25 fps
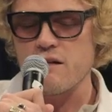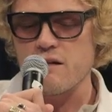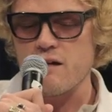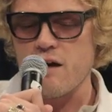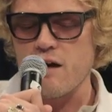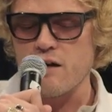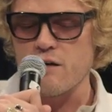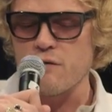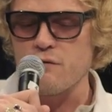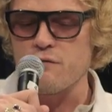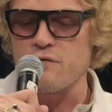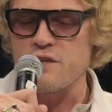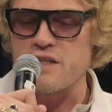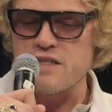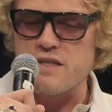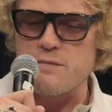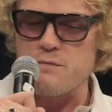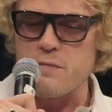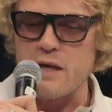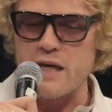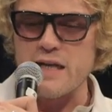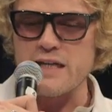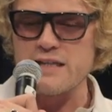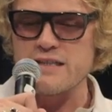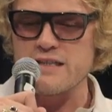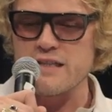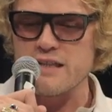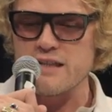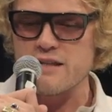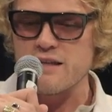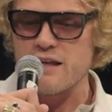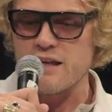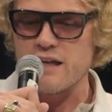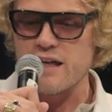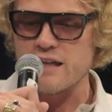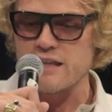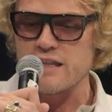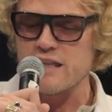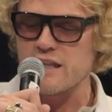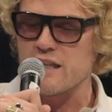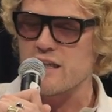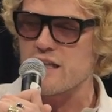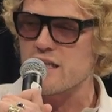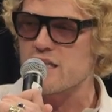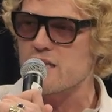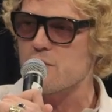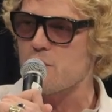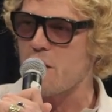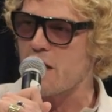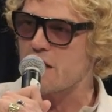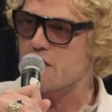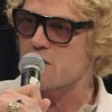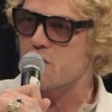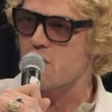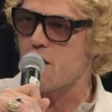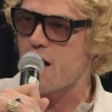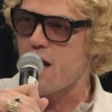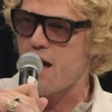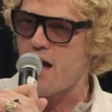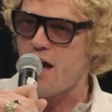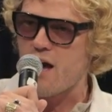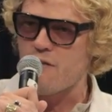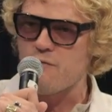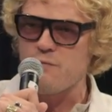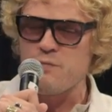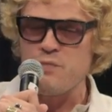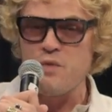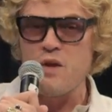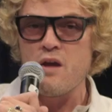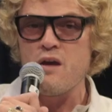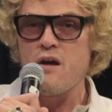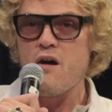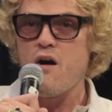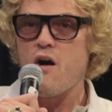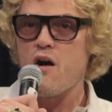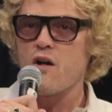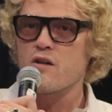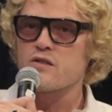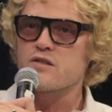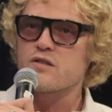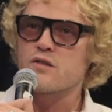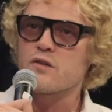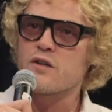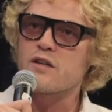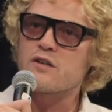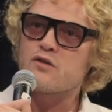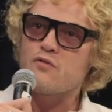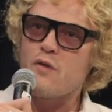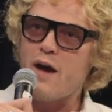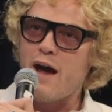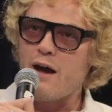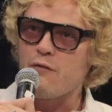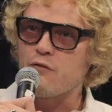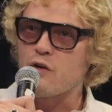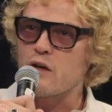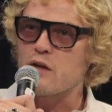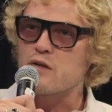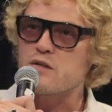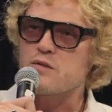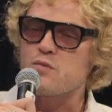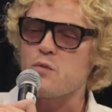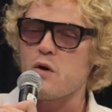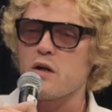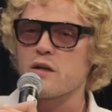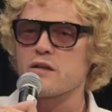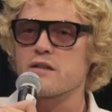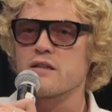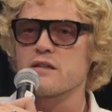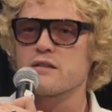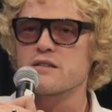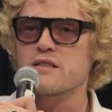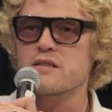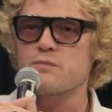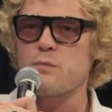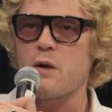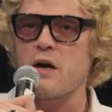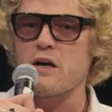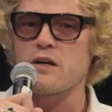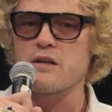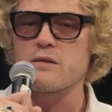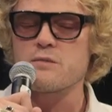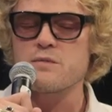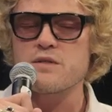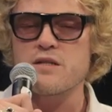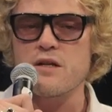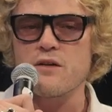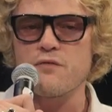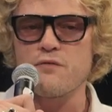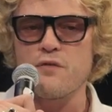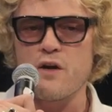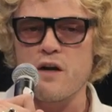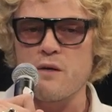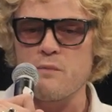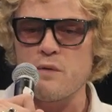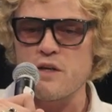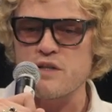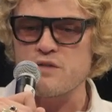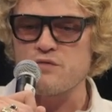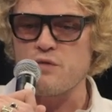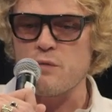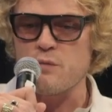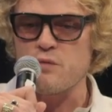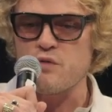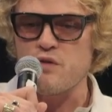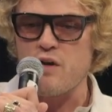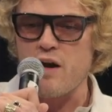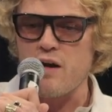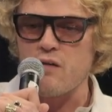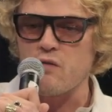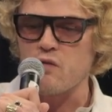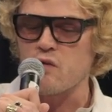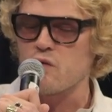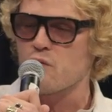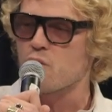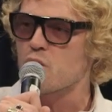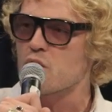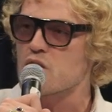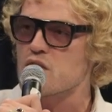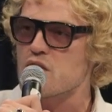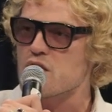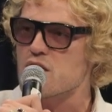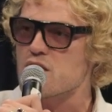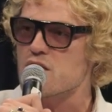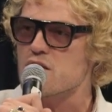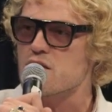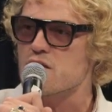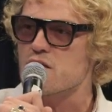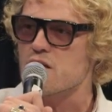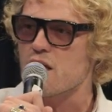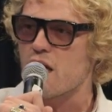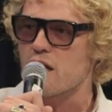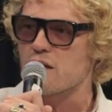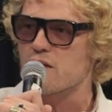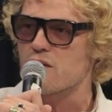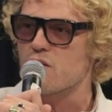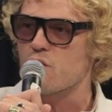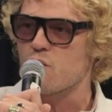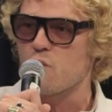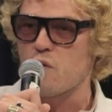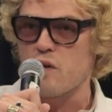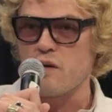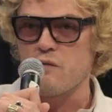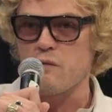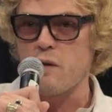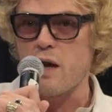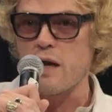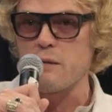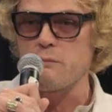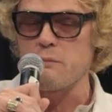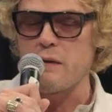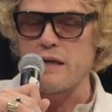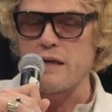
the kind of visibility that I didn't expect to have. Also the travel as well, he inspired himself very much from travel, which is one of my